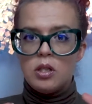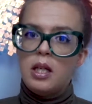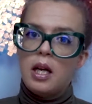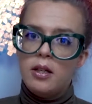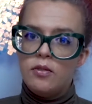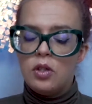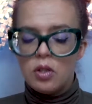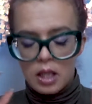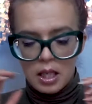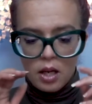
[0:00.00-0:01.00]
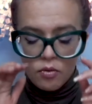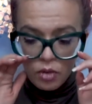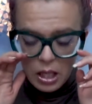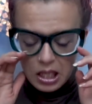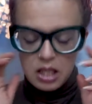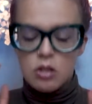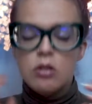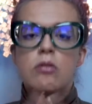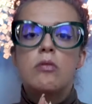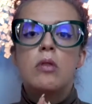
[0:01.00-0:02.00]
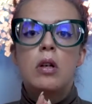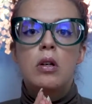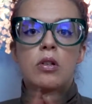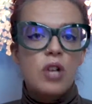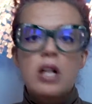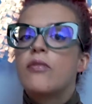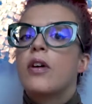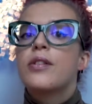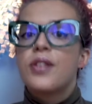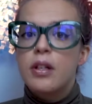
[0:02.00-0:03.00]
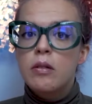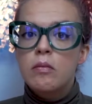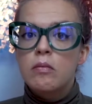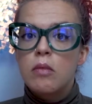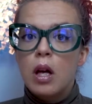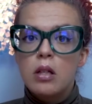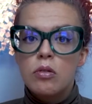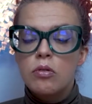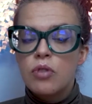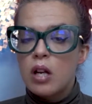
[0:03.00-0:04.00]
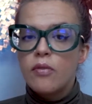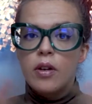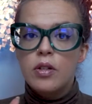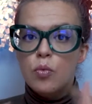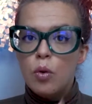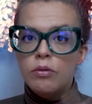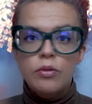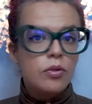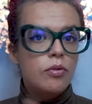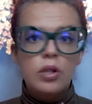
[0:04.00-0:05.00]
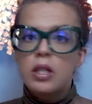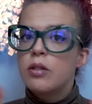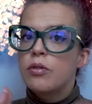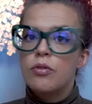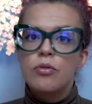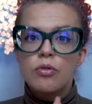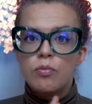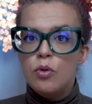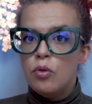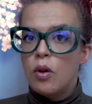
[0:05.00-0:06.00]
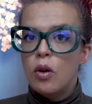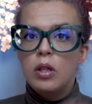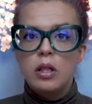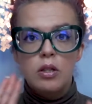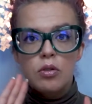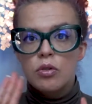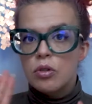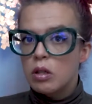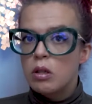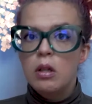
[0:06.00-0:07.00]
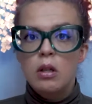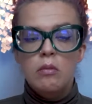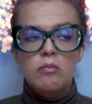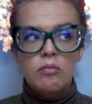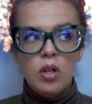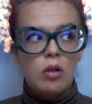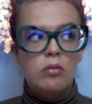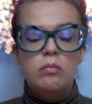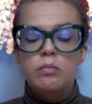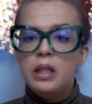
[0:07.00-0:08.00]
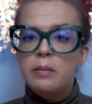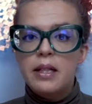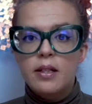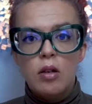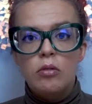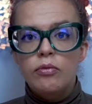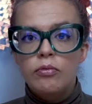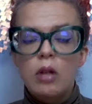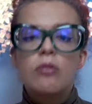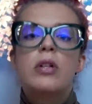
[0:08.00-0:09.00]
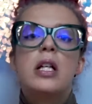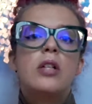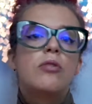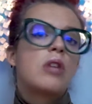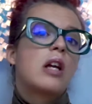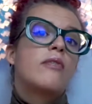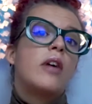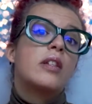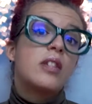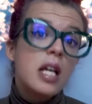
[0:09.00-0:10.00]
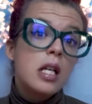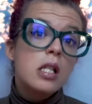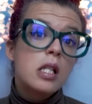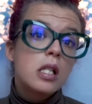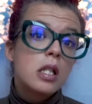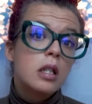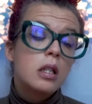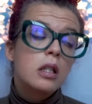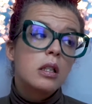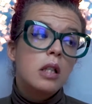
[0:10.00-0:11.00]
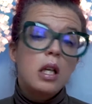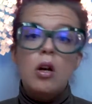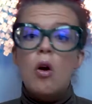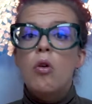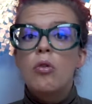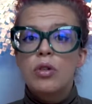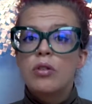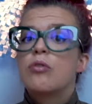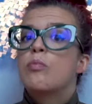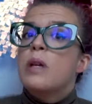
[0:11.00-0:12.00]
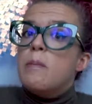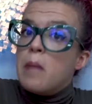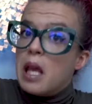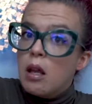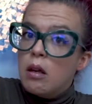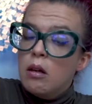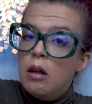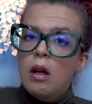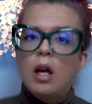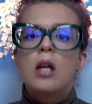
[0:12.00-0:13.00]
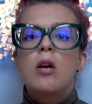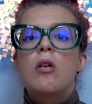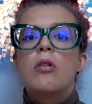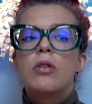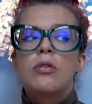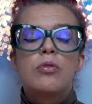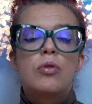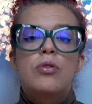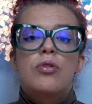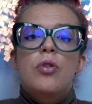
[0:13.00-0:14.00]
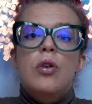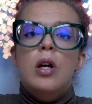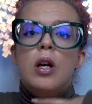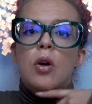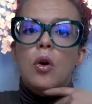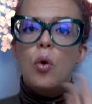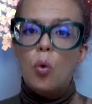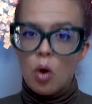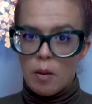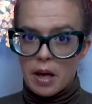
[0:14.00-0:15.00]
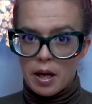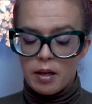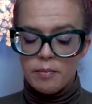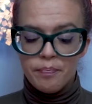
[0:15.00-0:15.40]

in life that you're like, I really need to sacrifice things. I need to sacrifice one, two things to just move on and just, be myself. I really need to sacrifice this in order to be me, in order to enjoy who am I.